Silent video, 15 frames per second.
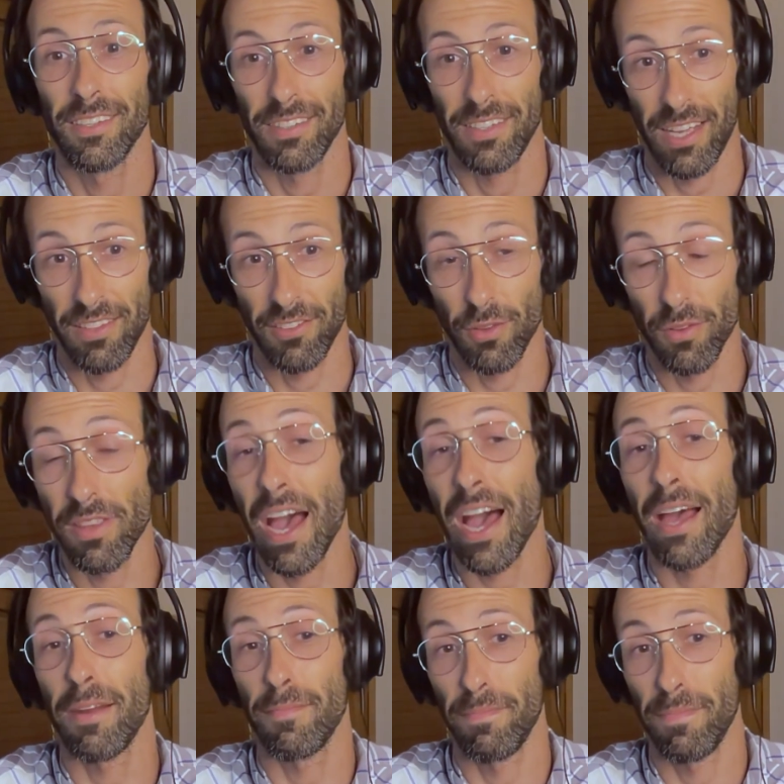And so
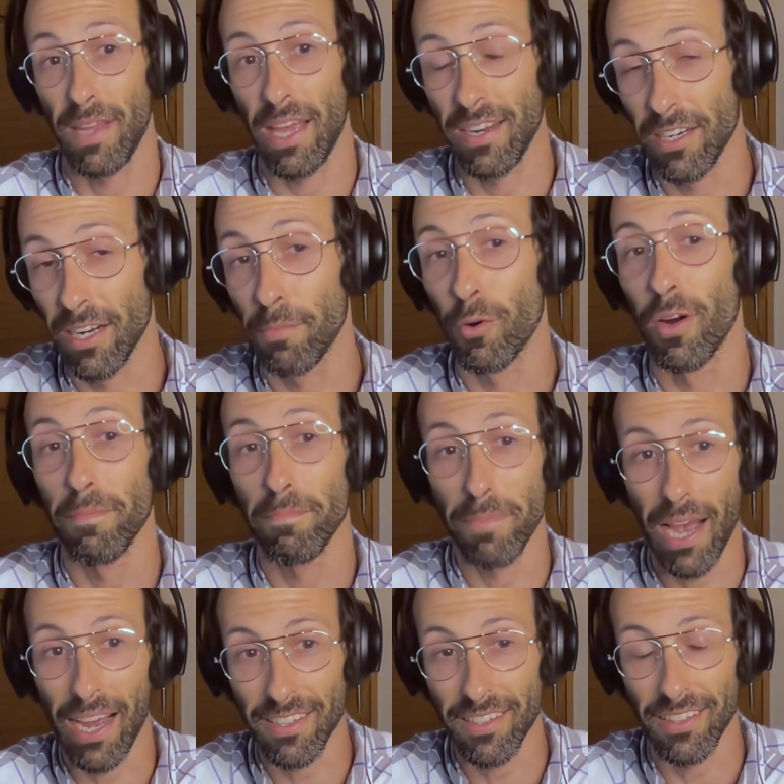that ended up going
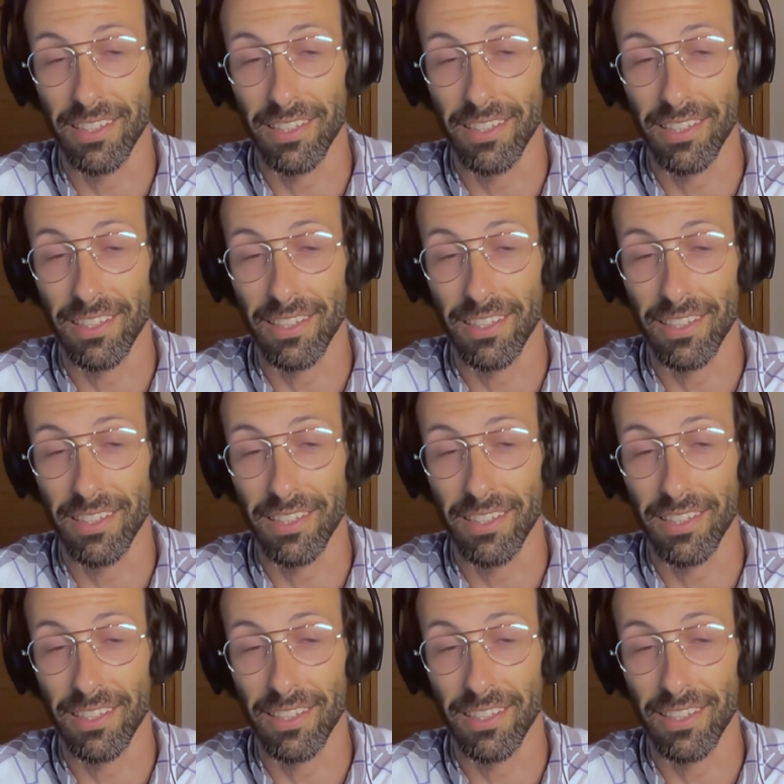back to the